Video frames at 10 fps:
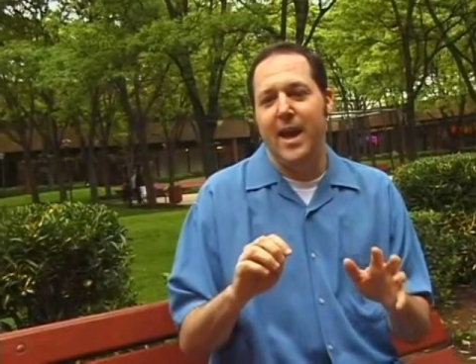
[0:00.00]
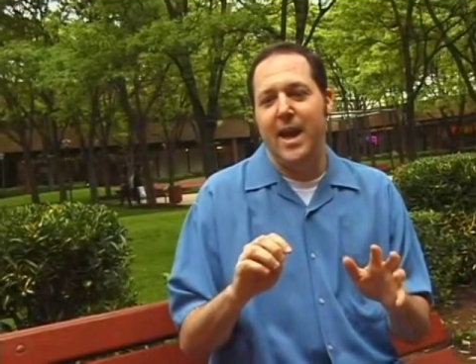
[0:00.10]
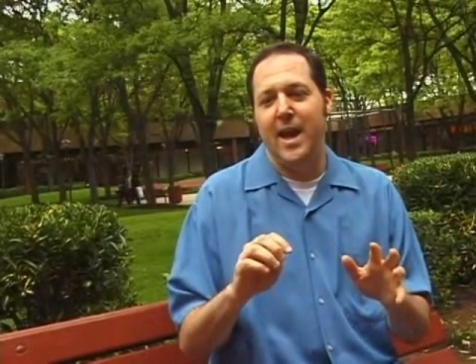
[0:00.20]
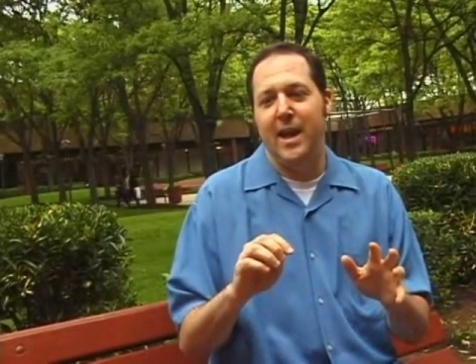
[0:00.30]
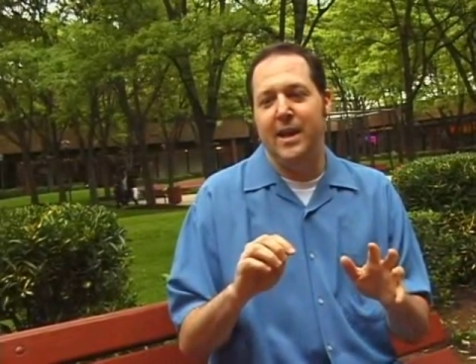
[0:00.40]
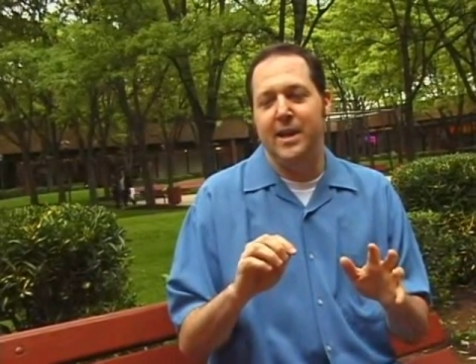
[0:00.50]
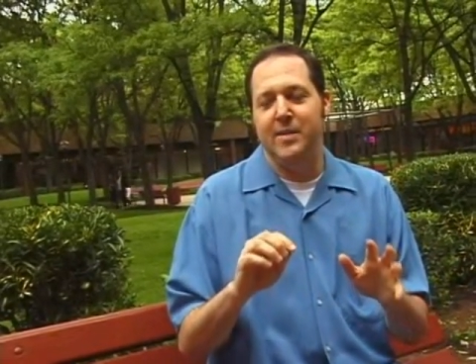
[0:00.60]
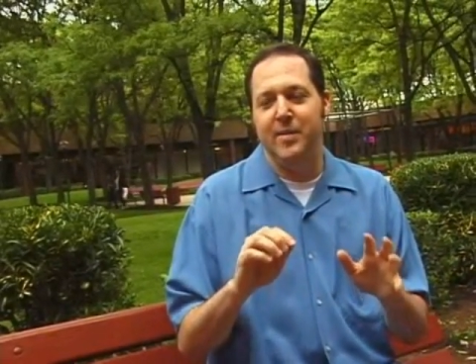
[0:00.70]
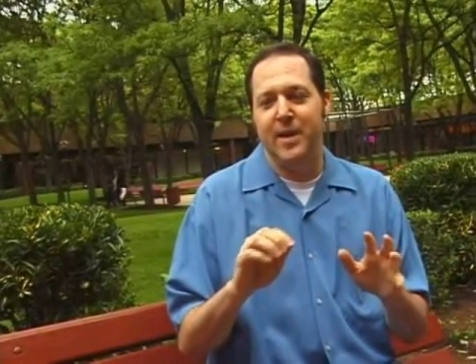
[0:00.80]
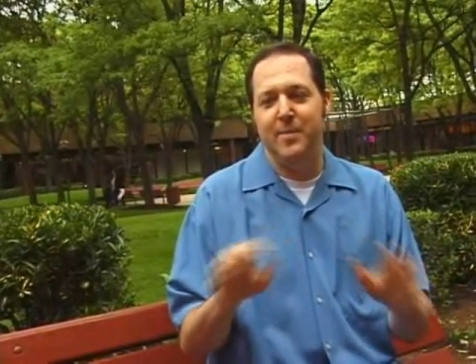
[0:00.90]
And
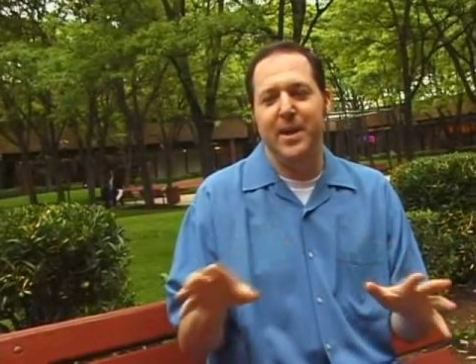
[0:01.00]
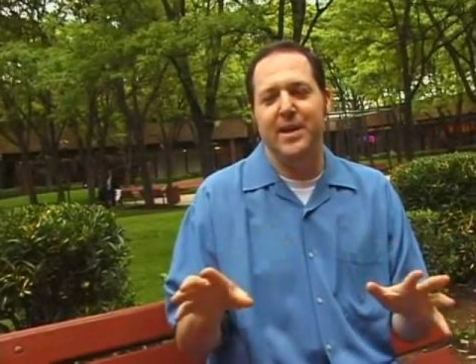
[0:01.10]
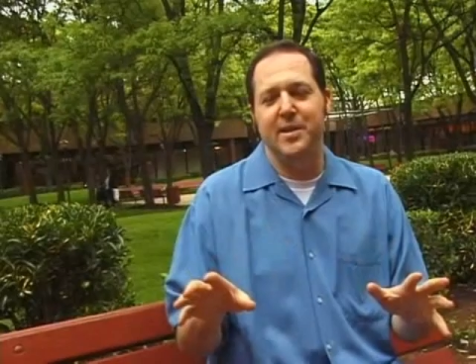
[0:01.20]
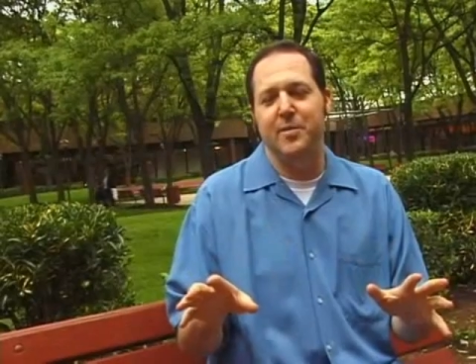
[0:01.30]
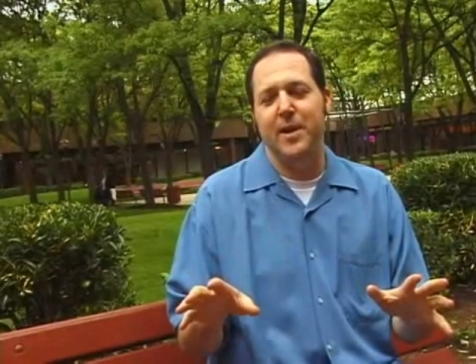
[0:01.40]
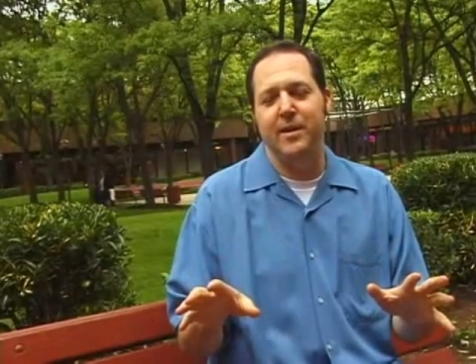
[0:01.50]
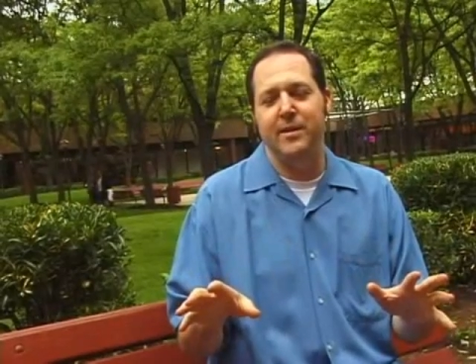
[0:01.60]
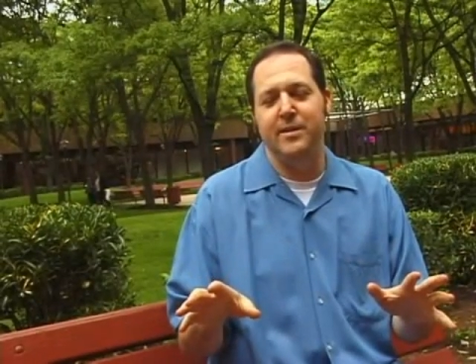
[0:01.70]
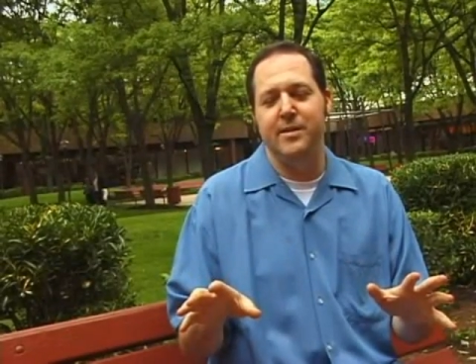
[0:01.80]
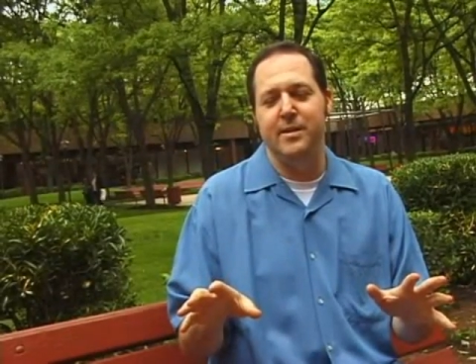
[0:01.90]
he then began to
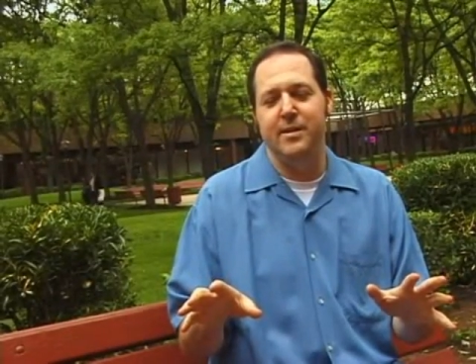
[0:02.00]
threaten.